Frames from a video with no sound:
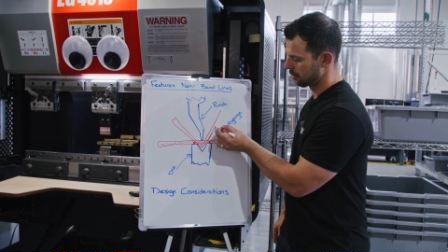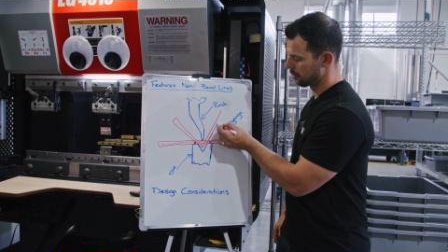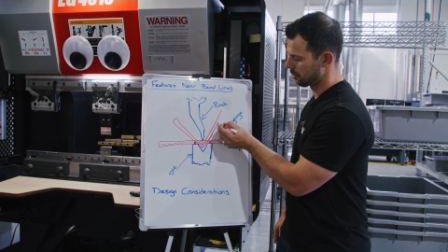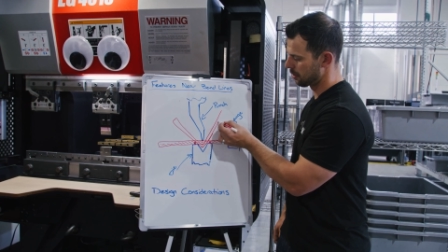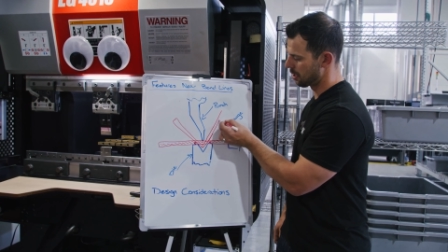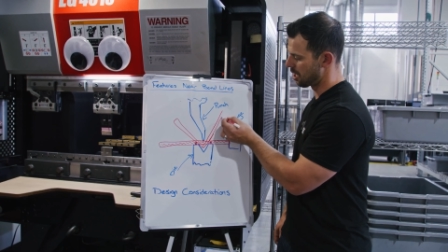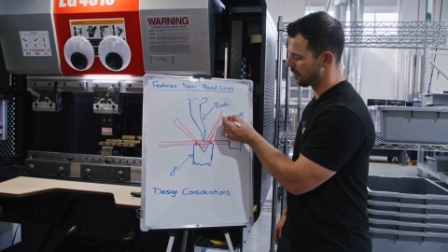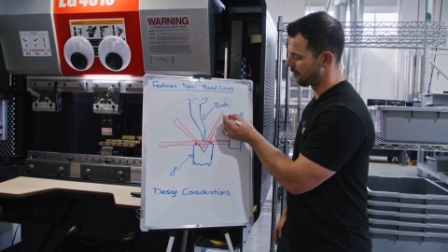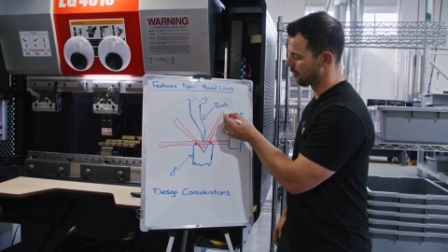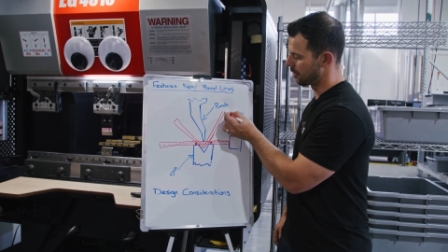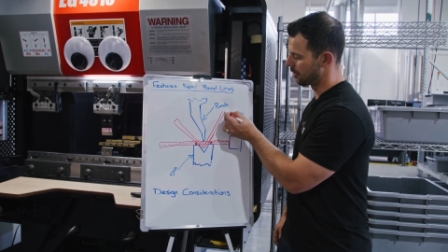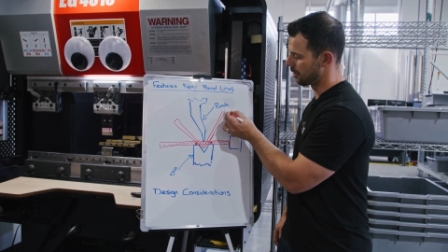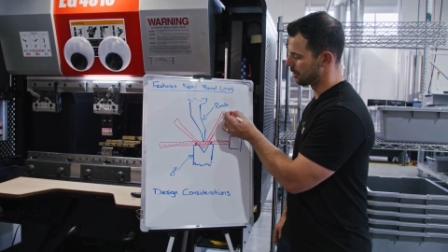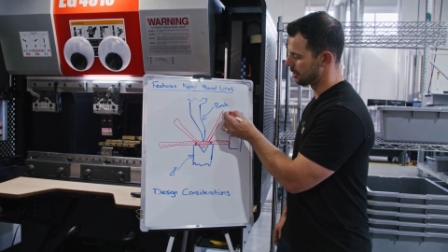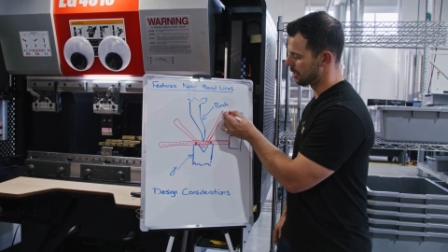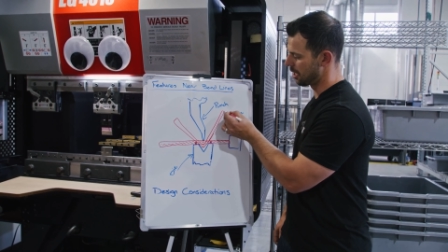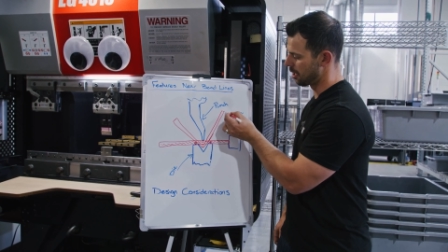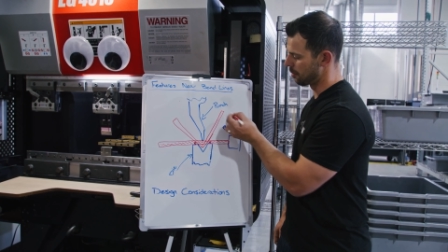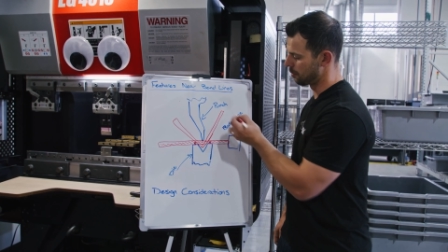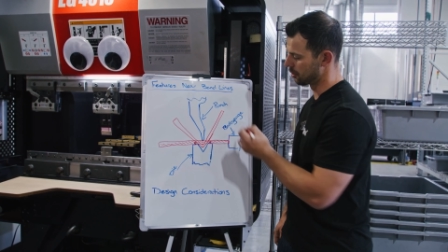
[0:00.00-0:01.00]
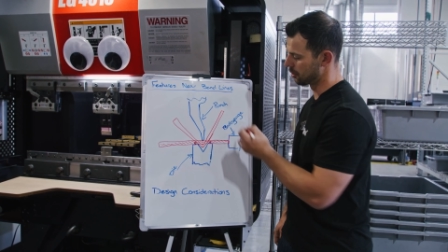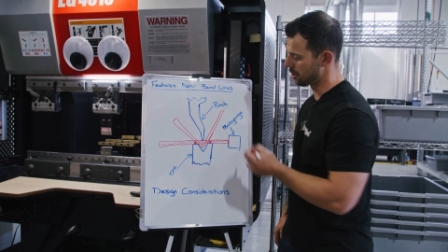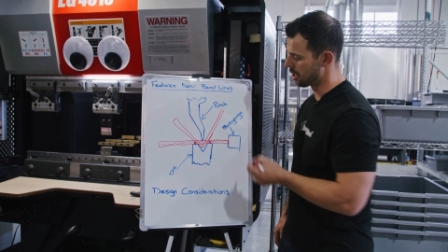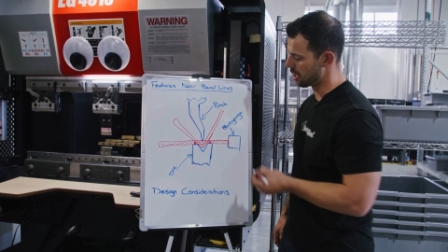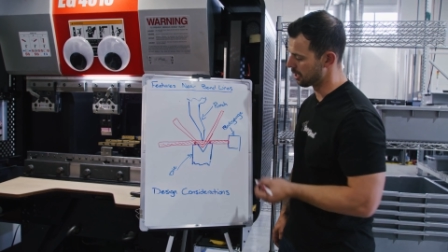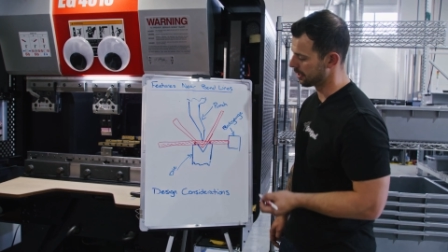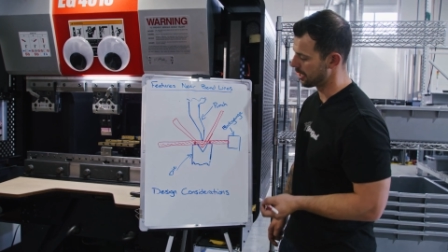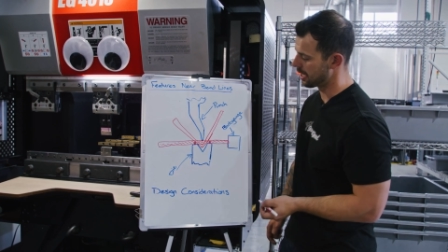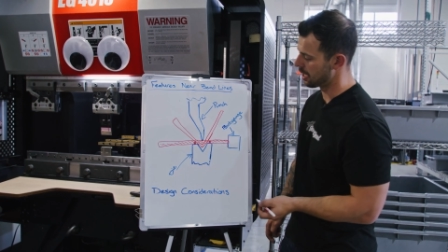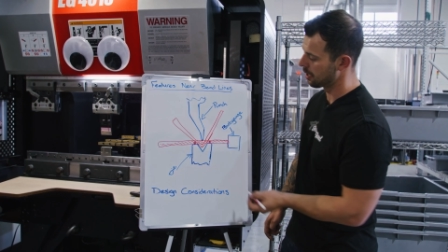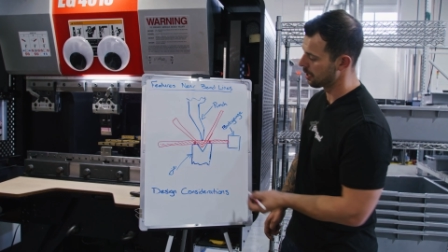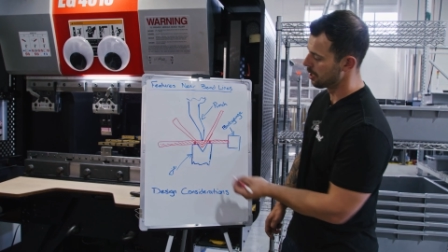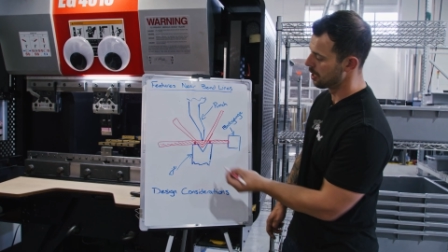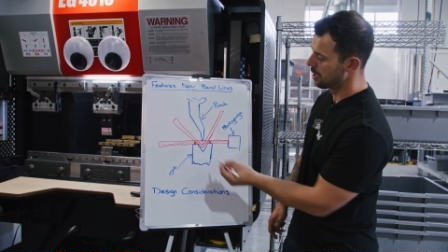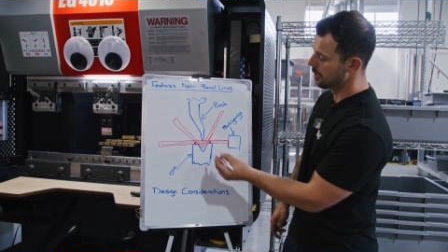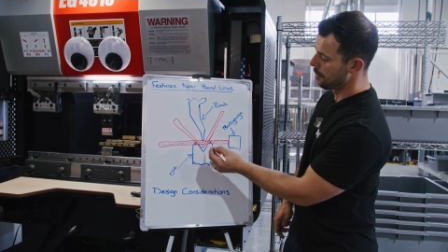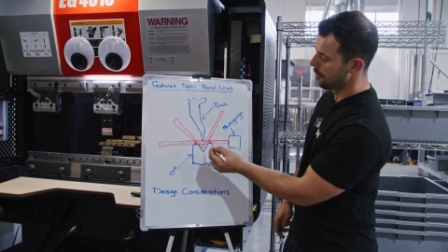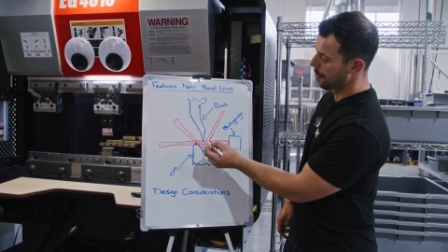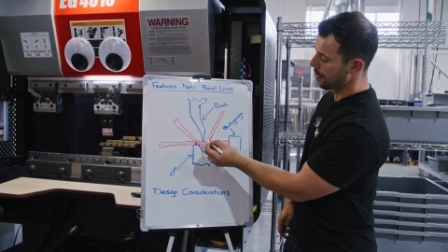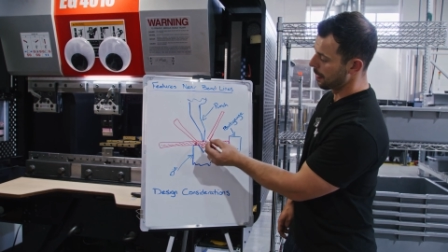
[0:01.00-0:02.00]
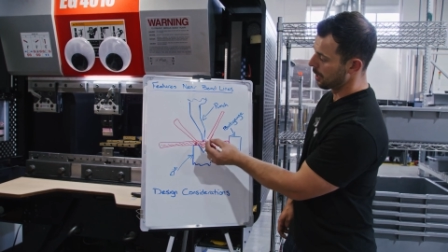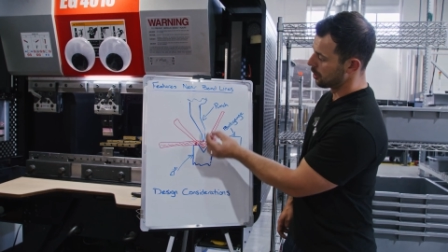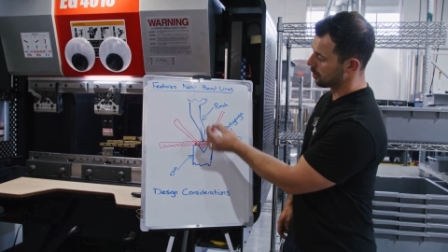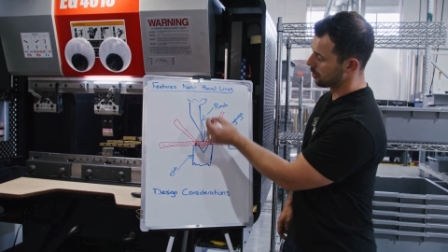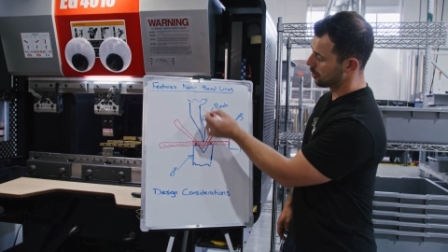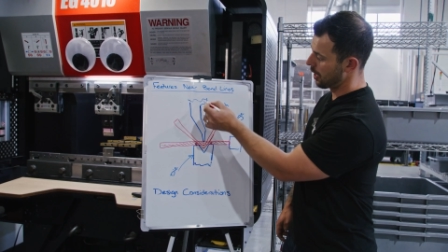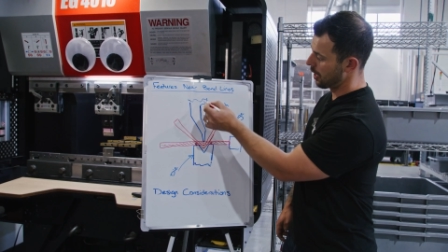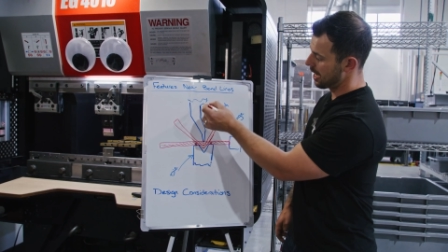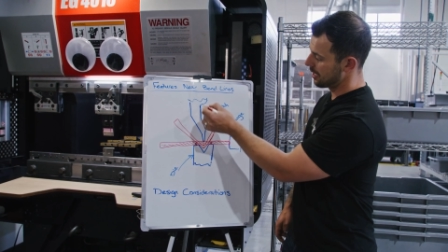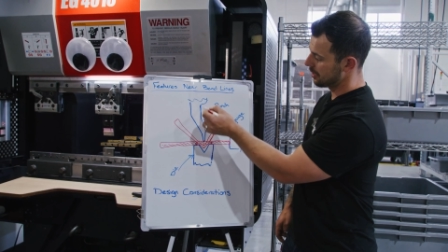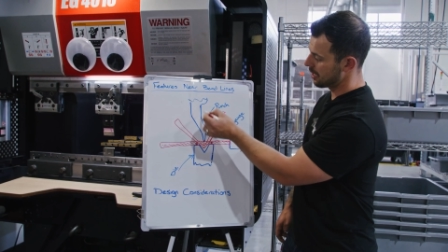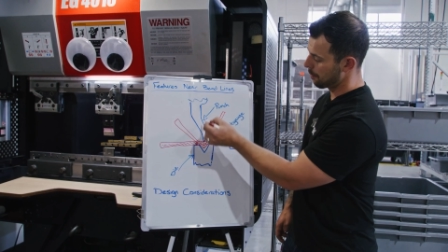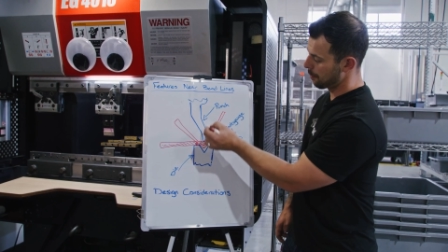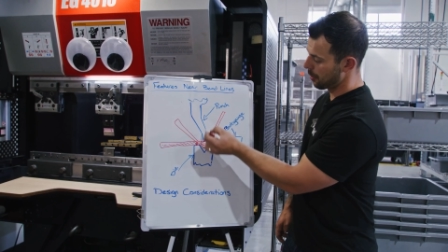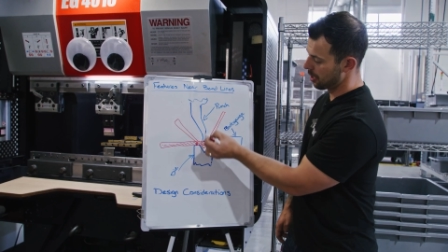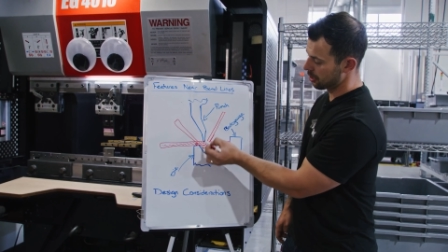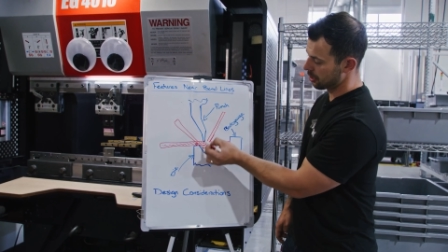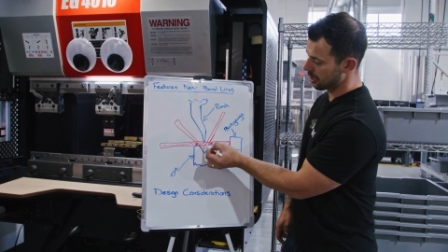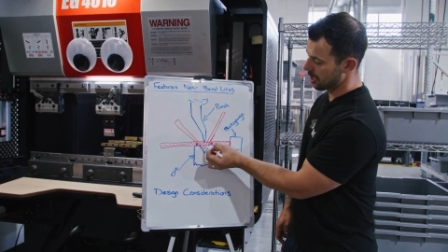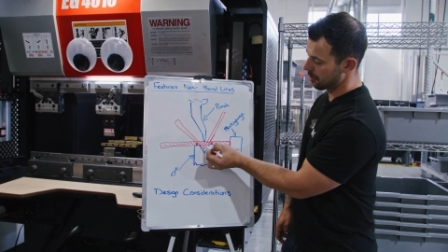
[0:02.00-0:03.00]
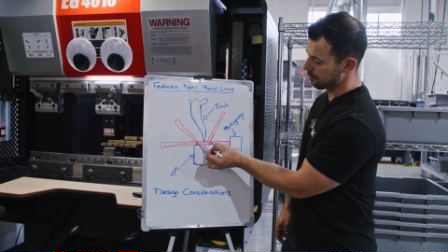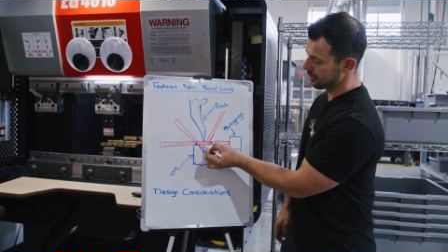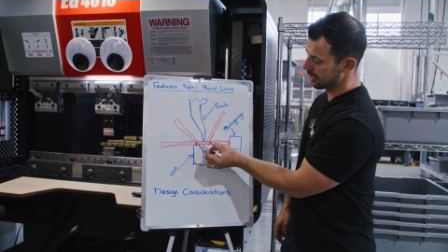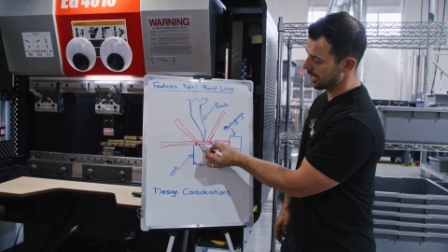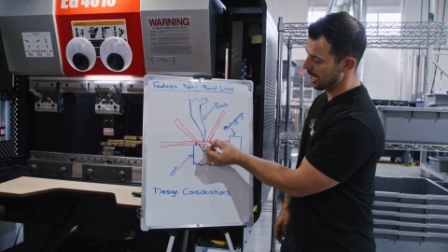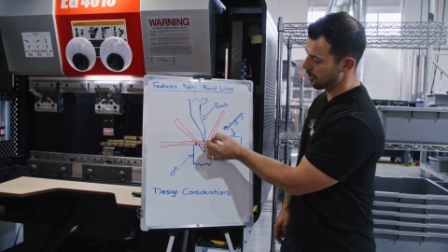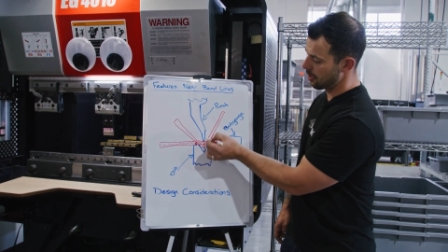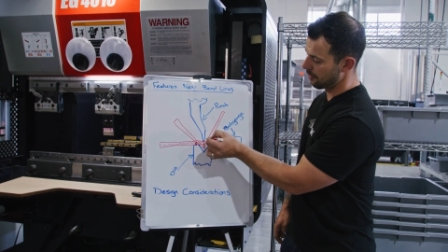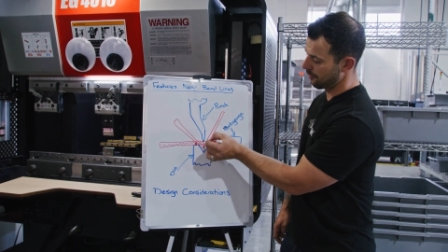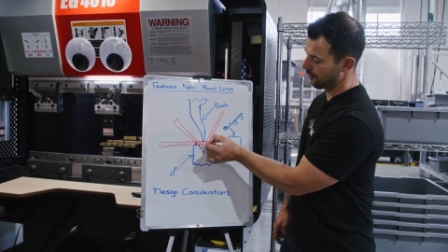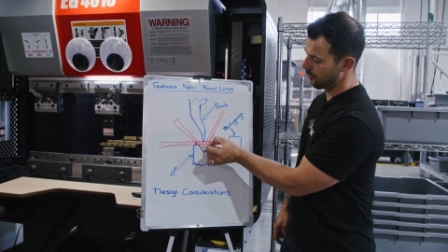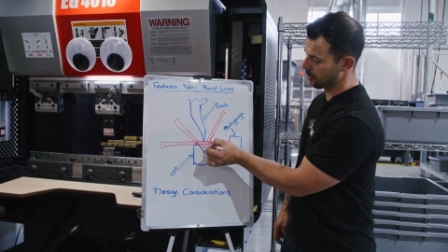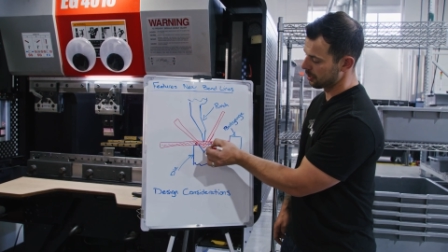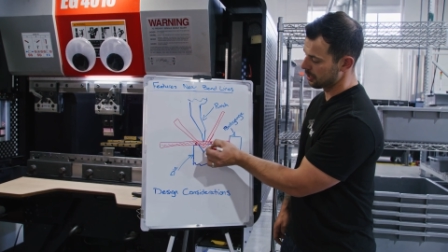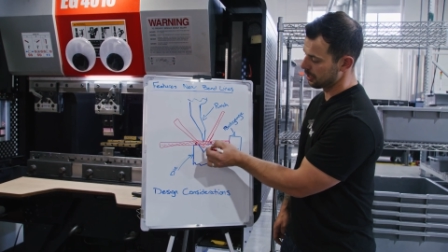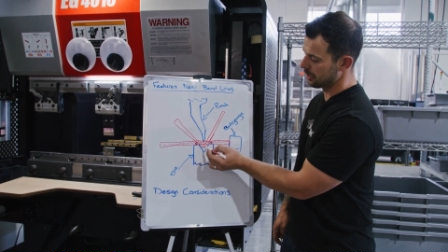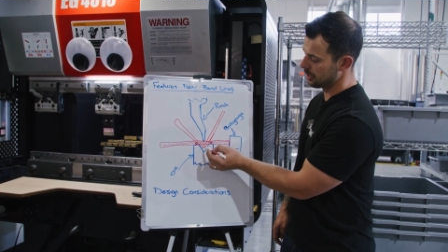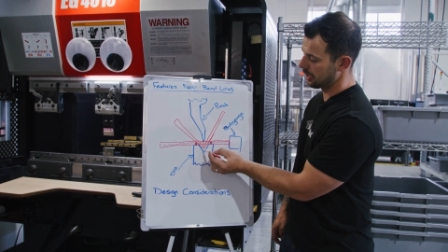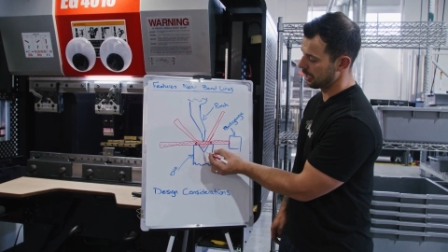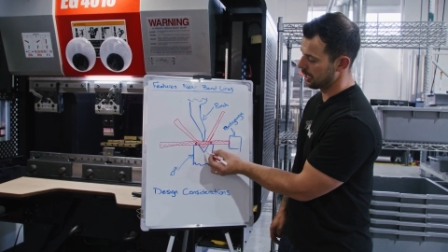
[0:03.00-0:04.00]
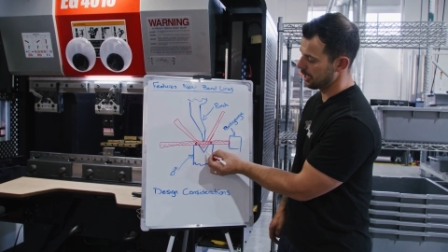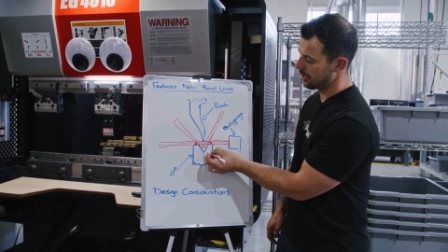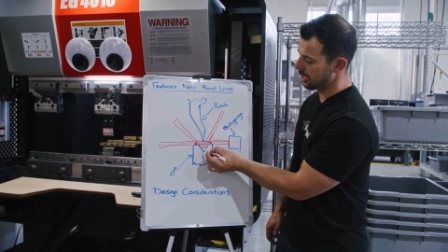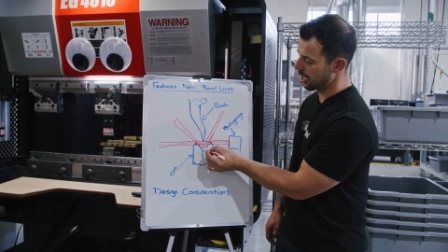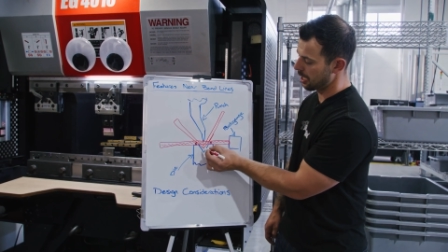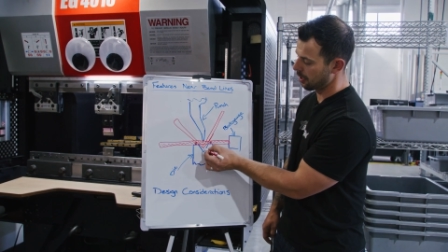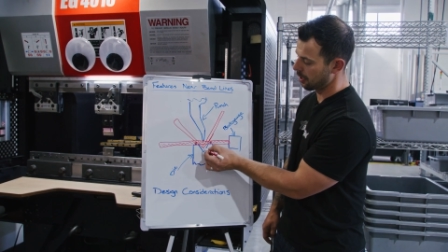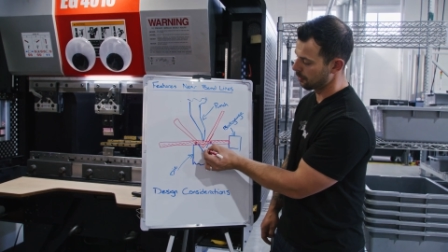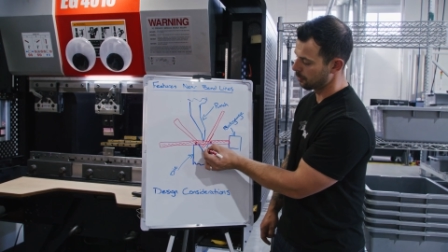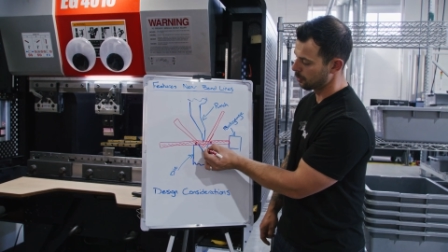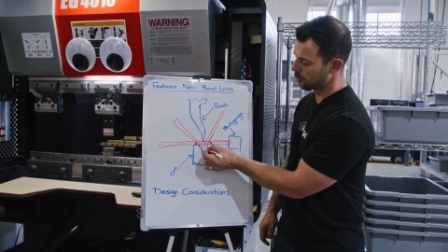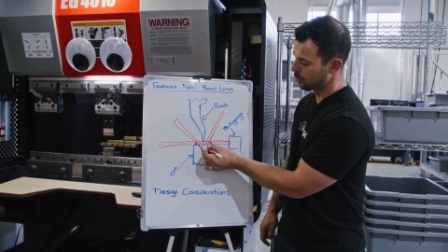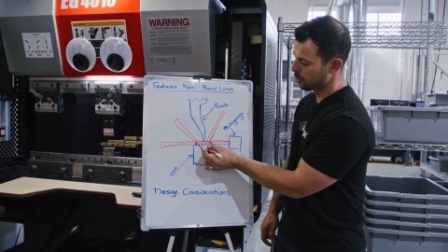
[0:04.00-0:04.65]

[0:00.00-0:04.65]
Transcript: Sorry for the terrible drawing there. So as that punch comes down and forces it in there,